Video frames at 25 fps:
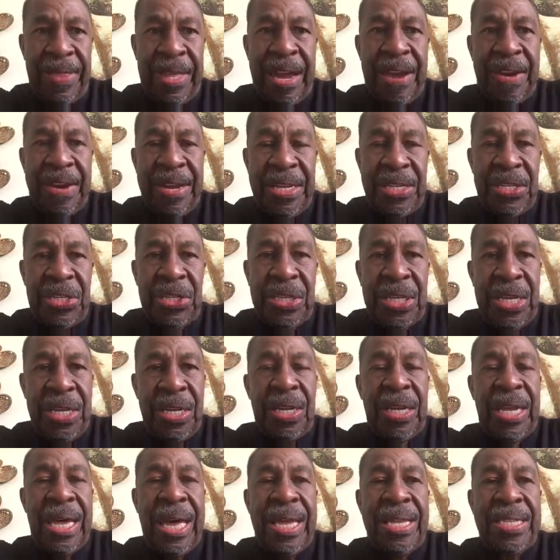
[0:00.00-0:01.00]
there is
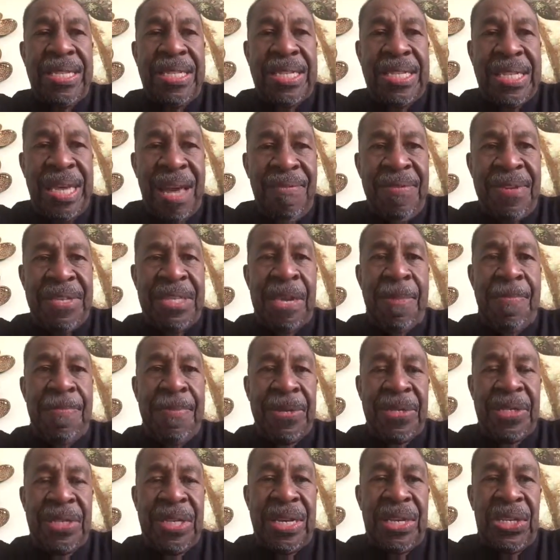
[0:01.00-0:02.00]
still a
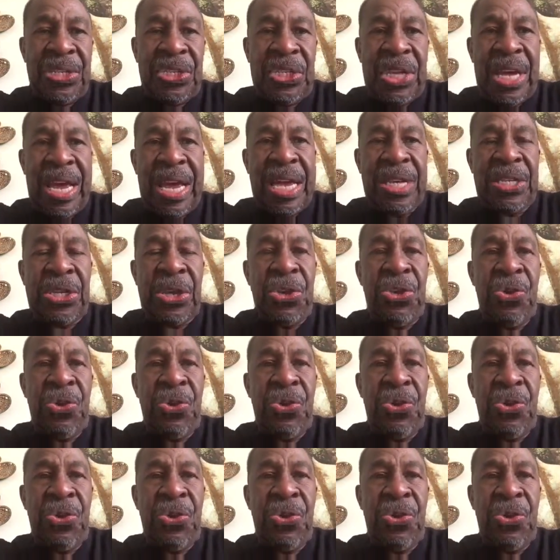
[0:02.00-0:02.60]
70% chance